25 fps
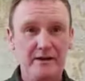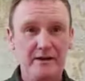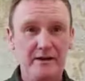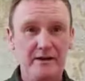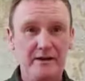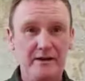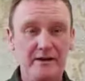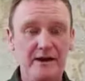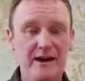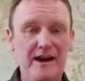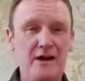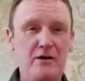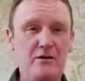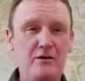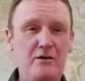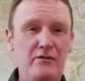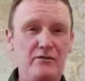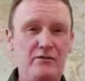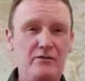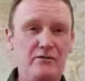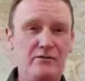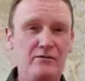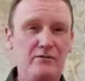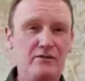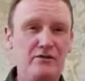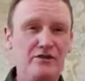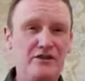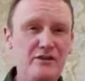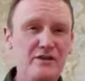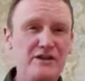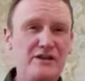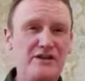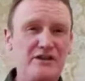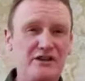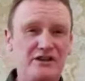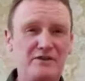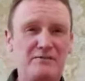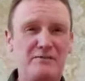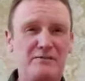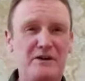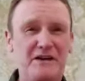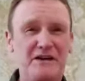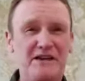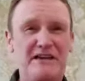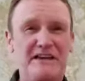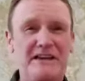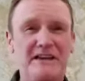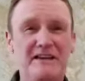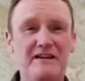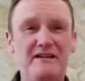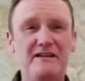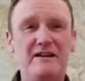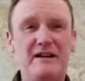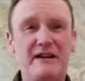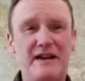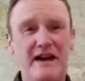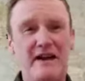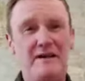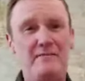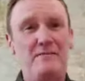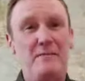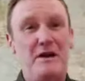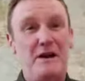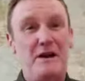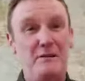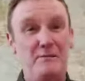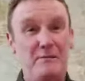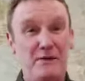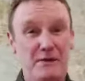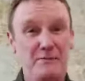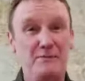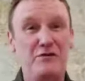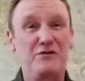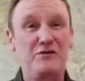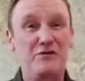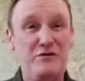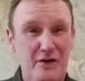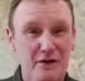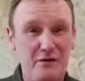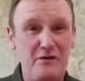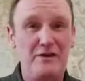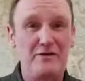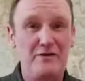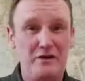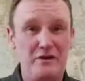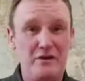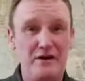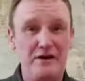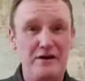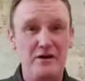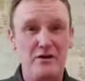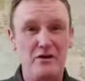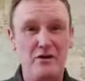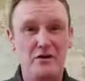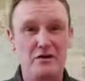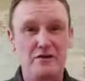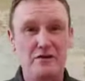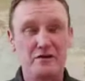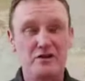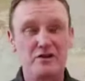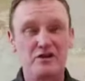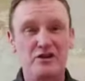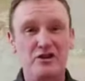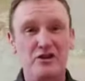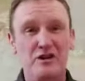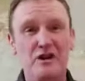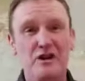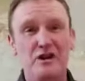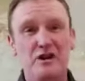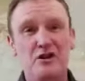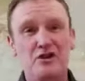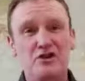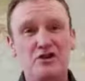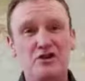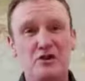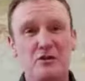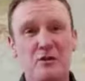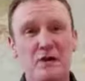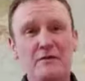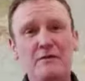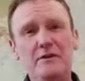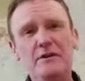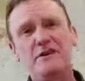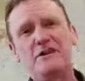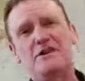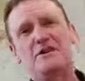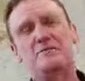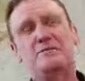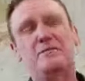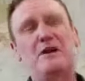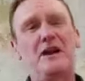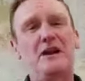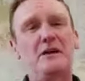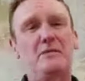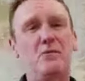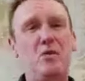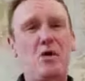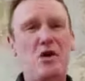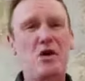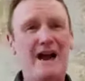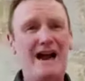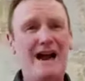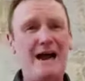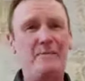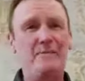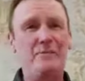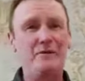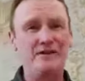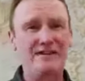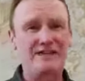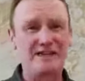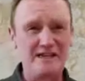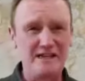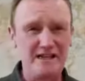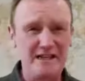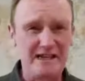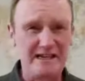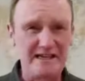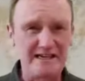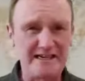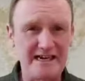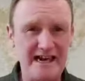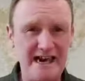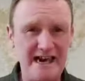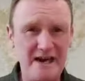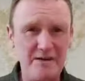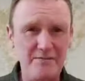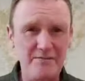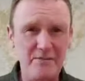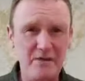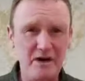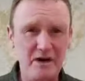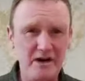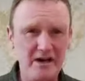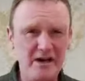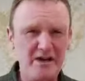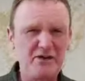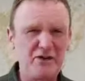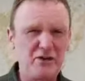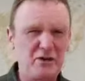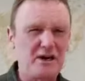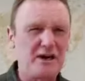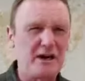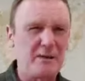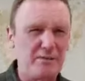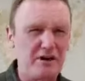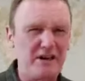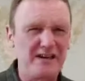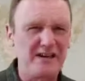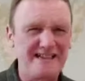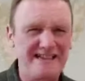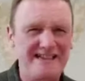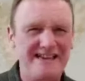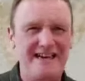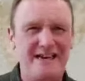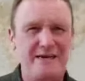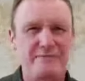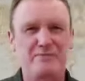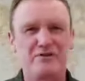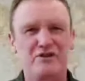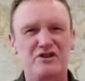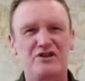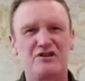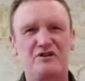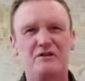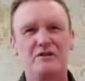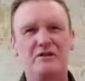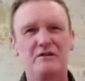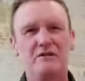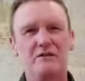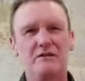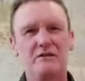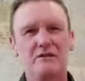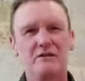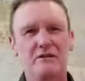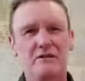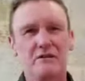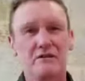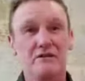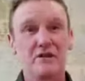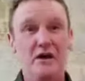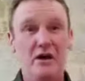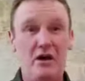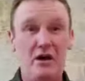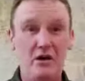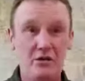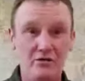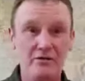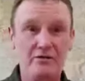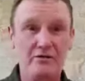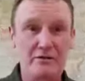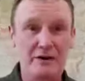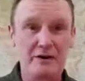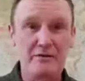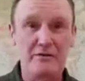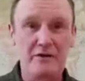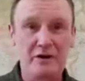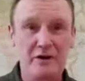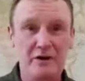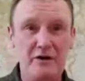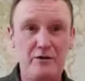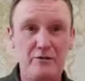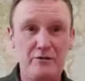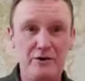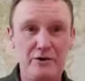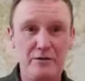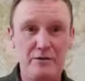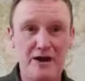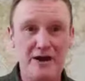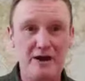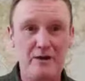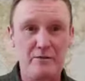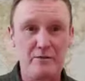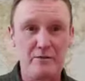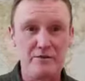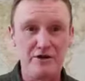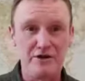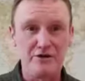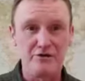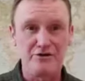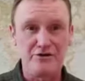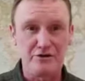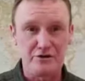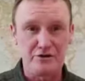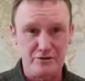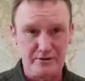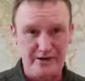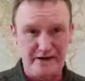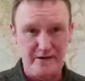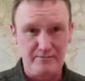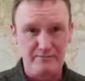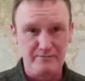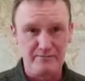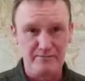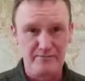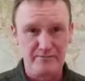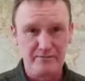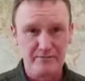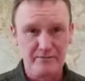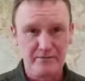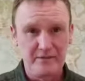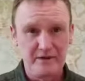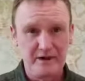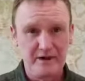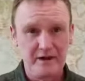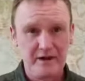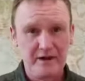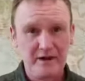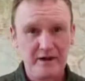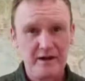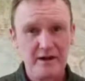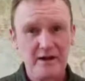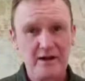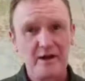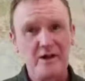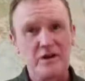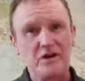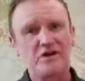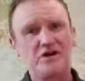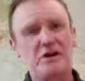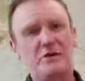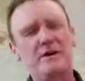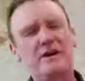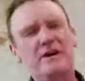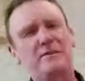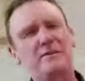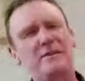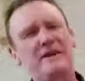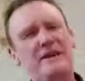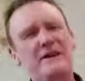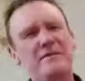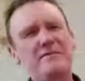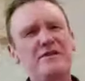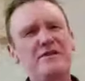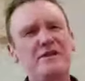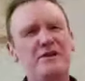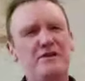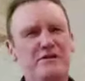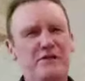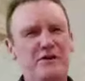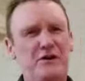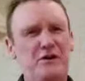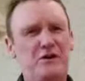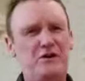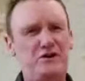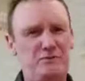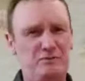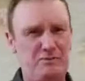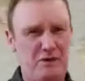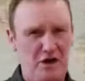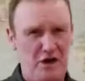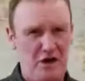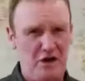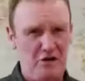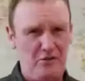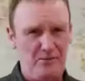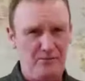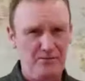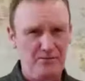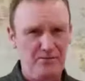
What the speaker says: Now, doing the speaking can make people very nervous, so I'm going to explain what happens in the exam and give you a couple of tips that hopefully will help you out when you do it. So we're going to begin with the first part.